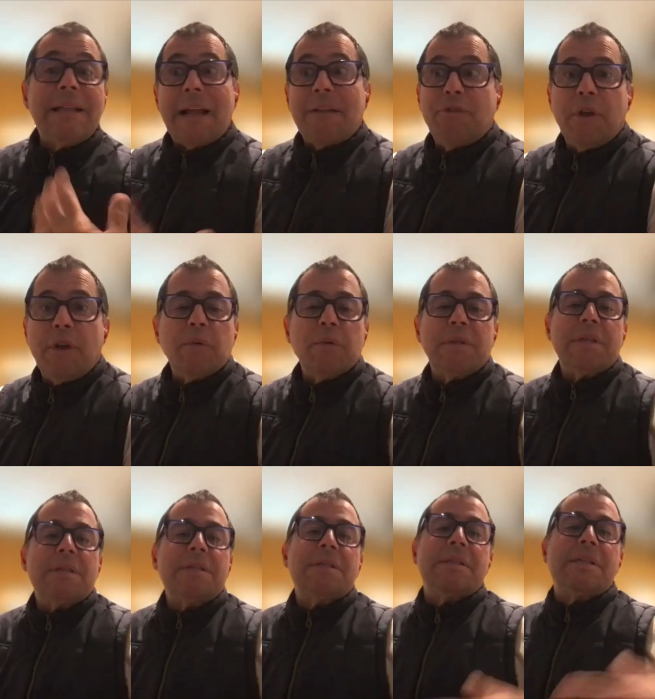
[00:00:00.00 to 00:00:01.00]
that
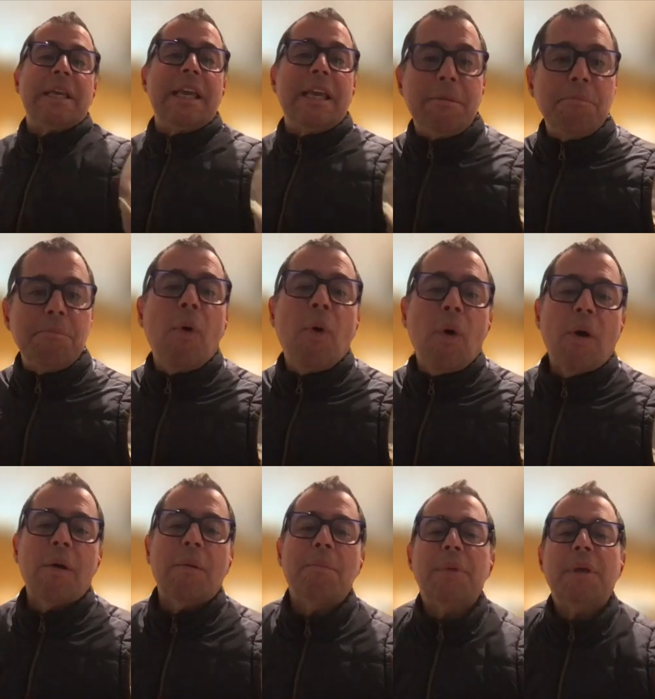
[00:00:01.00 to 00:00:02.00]
frequency sing
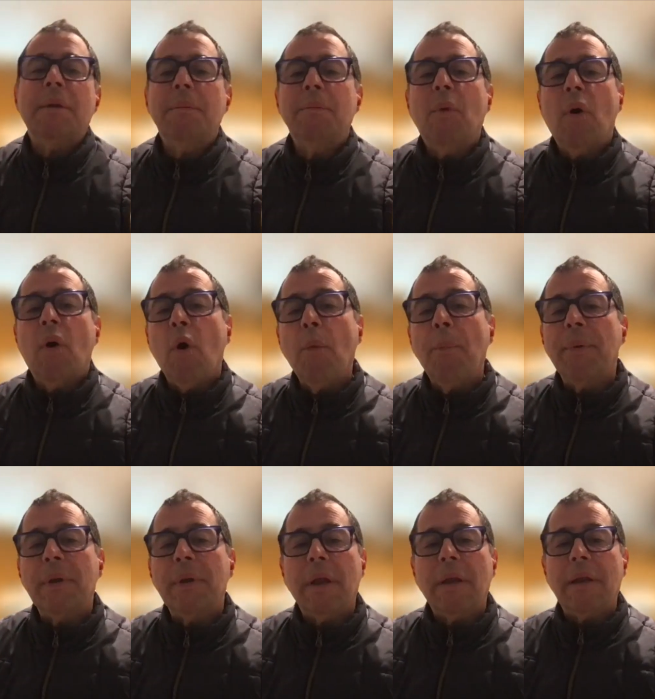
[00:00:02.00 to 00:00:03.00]
more, be more
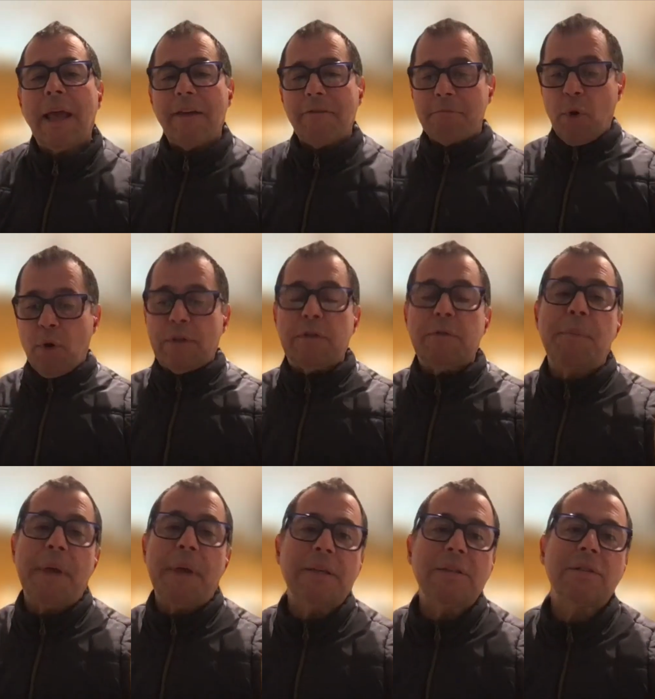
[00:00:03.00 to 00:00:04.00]
open, have more
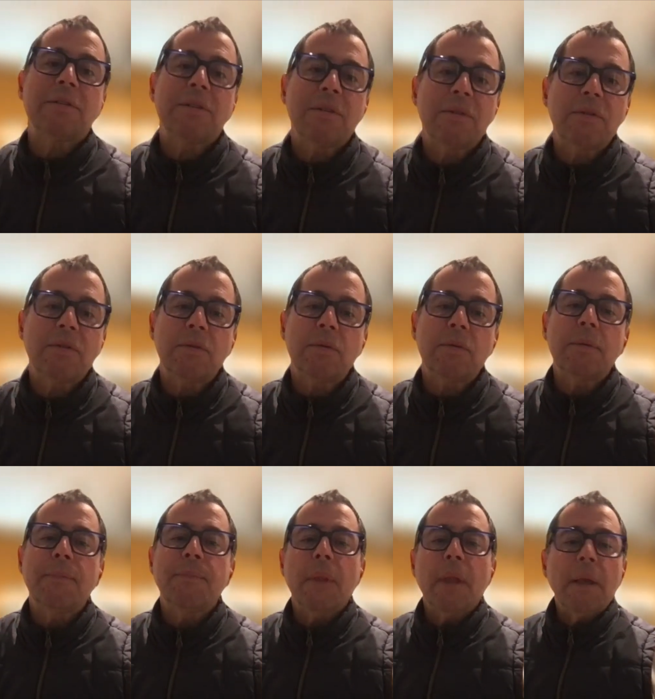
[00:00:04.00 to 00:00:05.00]
space to.
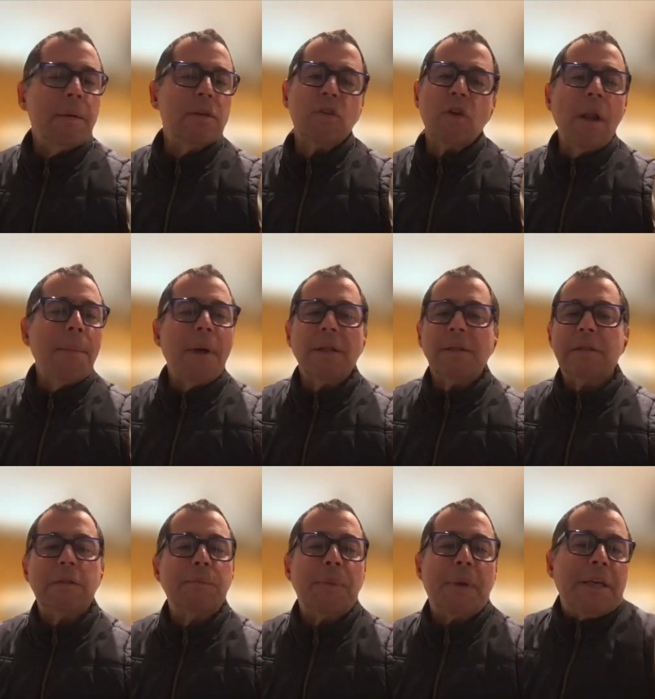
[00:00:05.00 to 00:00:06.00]
It's all about
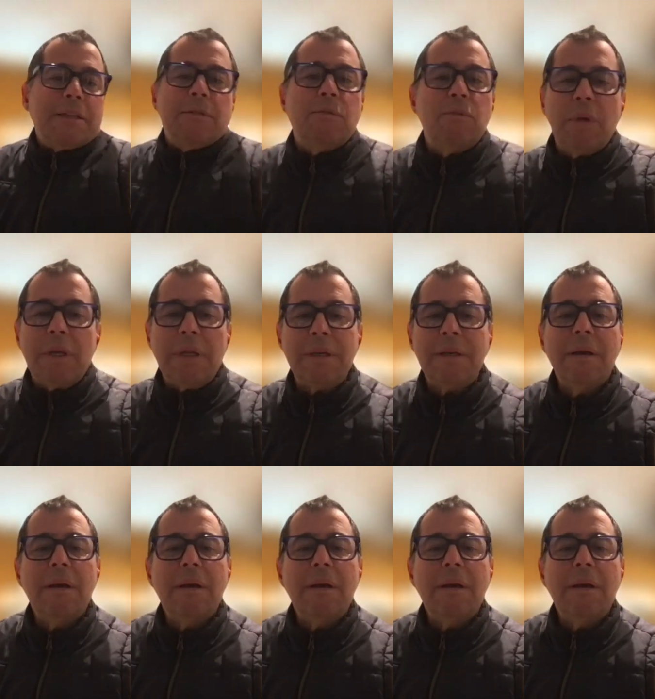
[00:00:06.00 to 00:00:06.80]
the space, really.